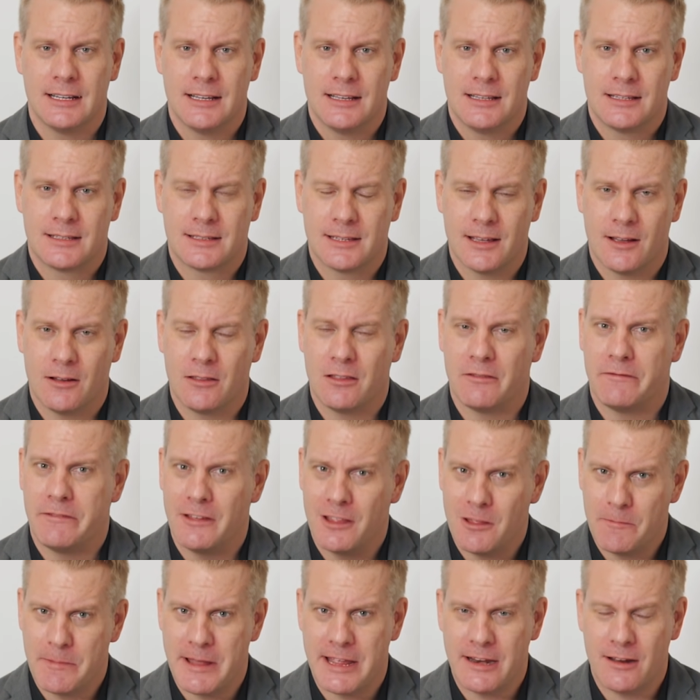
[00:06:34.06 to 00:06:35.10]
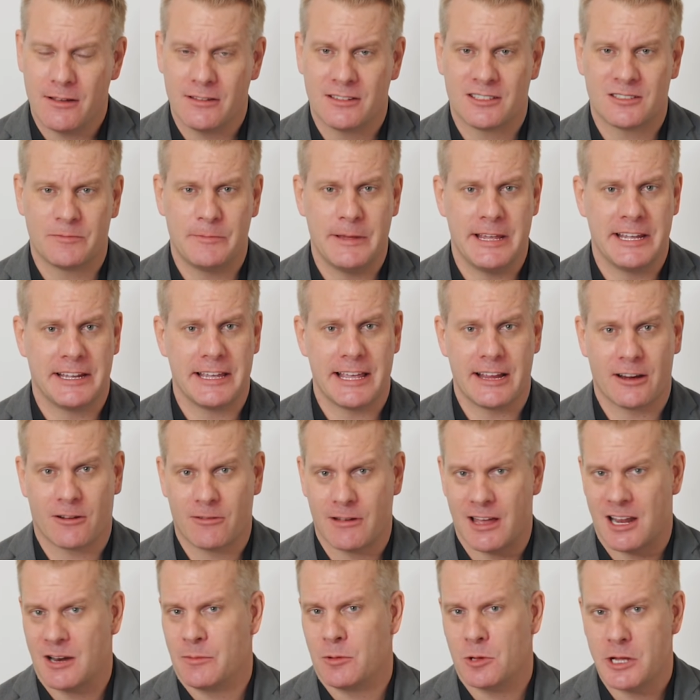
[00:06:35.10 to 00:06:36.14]
So the Filipinos speak
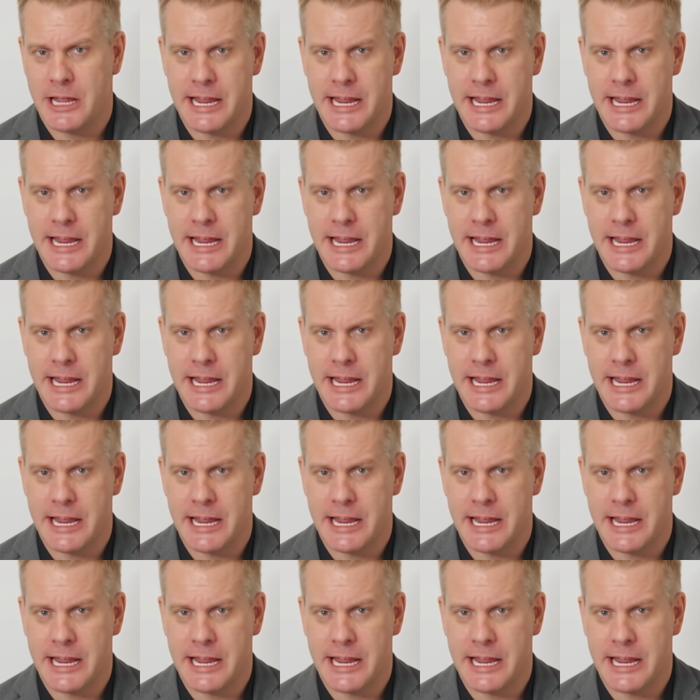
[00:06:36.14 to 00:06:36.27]
incredible